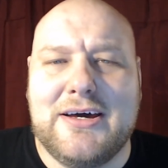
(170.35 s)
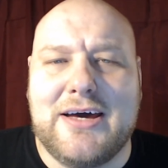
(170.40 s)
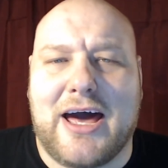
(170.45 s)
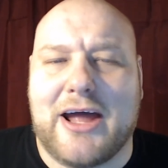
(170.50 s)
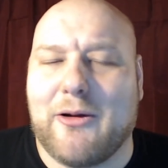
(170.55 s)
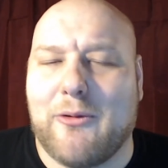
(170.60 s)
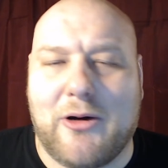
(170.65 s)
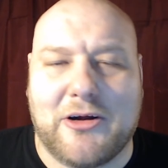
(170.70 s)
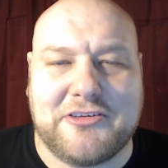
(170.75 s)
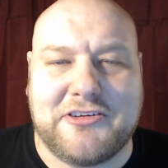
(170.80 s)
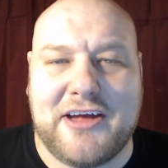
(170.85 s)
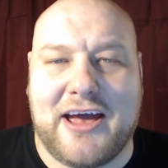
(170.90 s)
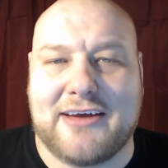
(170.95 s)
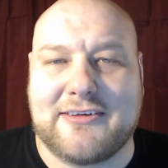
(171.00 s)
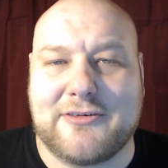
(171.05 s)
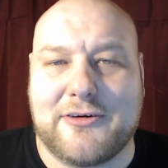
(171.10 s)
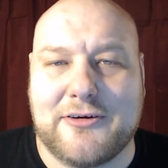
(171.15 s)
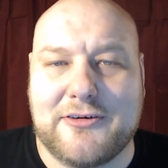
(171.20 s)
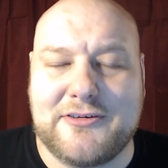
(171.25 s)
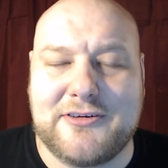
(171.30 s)
I don't watch the
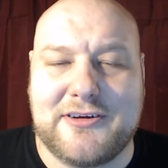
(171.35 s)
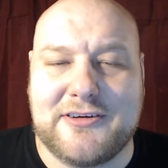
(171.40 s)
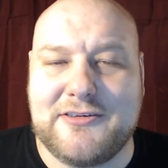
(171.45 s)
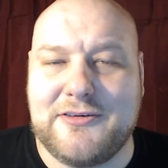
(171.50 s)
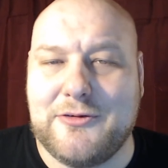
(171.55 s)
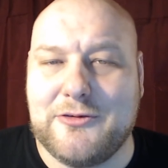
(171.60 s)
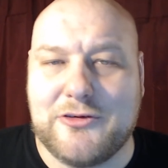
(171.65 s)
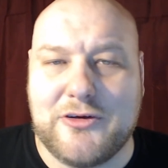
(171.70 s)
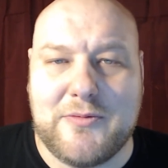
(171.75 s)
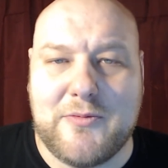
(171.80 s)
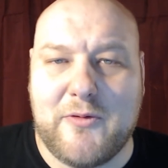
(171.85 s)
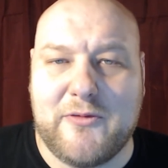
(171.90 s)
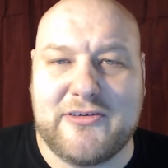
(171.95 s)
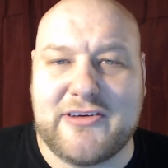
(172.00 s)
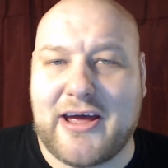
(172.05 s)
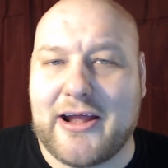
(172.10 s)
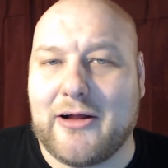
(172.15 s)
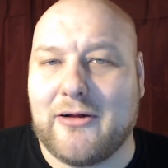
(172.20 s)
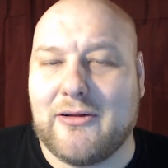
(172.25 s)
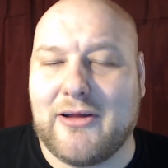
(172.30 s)
Oscars because usually movies
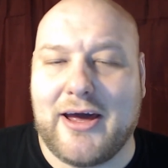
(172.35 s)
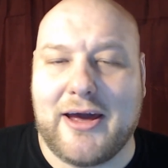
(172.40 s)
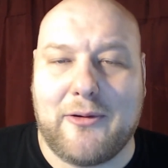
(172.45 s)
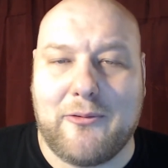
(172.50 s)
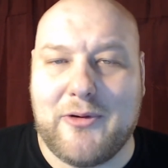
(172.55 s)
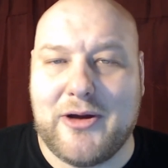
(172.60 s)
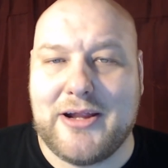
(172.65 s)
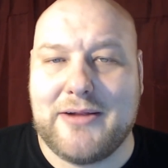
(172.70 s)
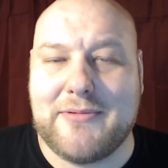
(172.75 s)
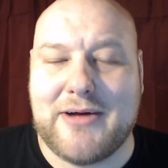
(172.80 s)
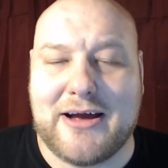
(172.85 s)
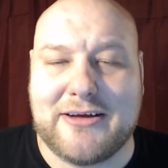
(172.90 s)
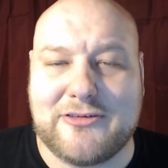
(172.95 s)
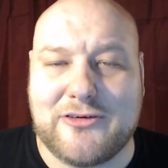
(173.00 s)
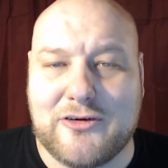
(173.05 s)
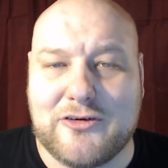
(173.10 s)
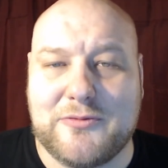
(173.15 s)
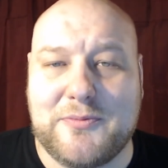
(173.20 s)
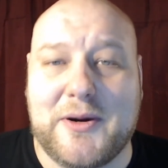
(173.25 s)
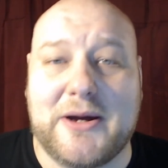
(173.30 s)
I don't like win
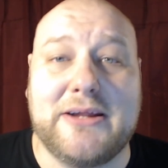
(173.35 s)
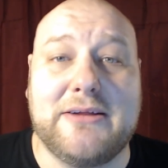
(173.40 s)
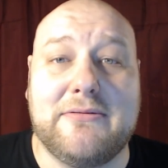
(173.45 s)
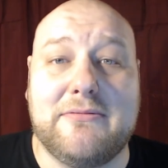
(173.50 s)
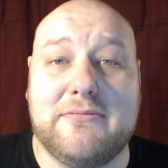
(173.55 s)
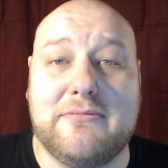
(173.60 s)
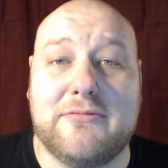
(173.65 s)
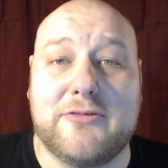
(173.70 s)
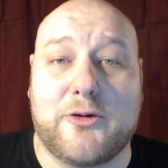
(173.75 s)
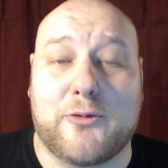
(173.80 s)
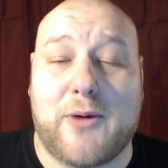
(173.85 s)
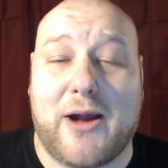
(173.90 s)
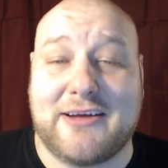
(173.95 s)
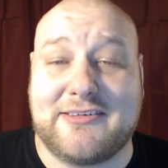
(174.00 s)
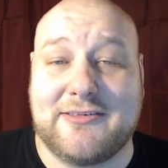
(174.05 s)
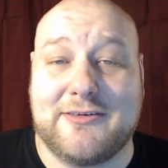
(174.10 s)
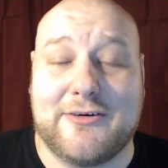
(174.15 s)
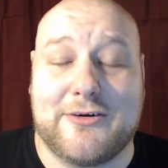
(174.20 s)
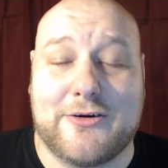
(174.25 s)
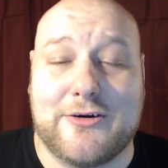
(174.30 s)
Oscars. But The
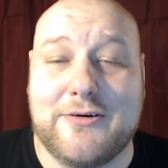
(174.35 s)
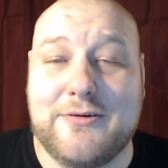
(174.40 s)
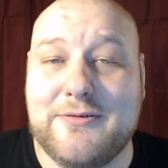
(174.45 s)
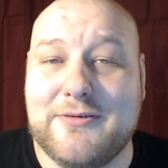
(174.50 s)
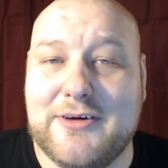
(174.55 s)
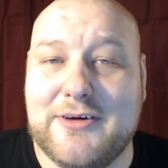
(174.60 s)
Wrestler.